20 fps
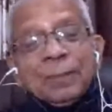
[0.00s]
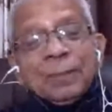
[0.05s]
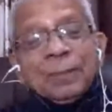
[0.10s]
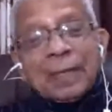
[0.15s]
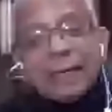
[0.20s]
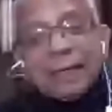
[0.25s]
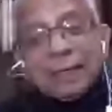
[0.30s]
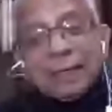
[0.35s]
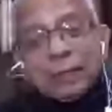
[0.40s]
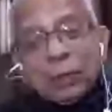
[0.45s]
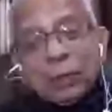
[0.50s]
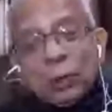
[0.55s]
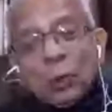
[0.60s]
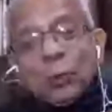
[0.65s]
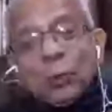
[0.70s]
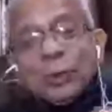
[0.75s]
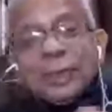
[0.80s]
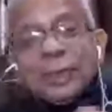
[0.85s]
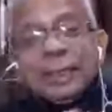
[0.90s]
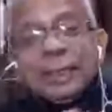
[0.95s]
uh,
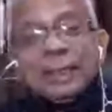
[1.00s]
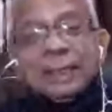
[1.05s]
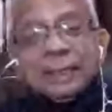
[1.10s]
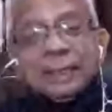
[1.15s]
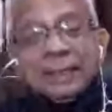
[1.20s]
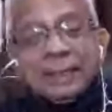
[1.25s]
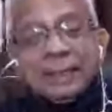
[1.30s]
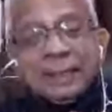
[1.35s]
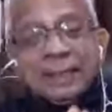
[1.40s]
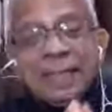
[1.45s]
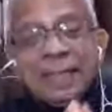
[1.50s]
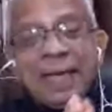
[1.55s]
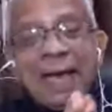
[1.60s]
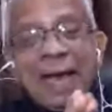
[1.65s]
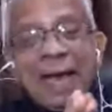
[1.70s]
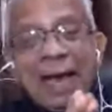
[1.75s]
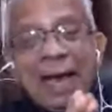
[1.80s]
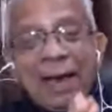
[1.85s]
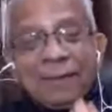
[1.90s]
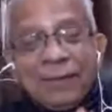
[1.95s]
over the years
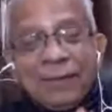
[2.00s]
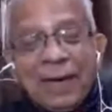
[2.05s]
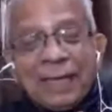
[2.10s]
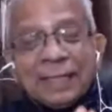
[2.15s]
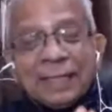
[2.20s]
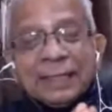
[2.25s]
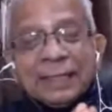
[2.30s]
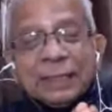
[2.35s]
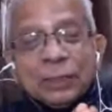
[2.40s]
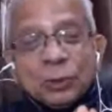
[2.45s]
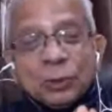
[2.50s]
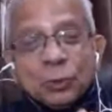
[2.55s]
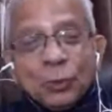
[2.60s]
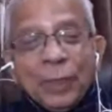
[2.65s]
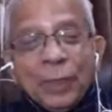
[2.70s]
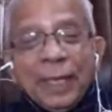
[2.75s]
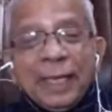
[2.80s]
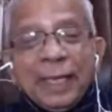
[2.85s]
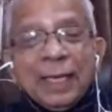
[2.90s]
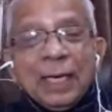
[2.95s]
have had its
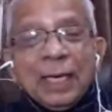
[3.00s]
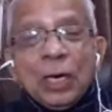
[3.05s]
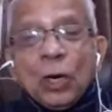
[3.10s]
way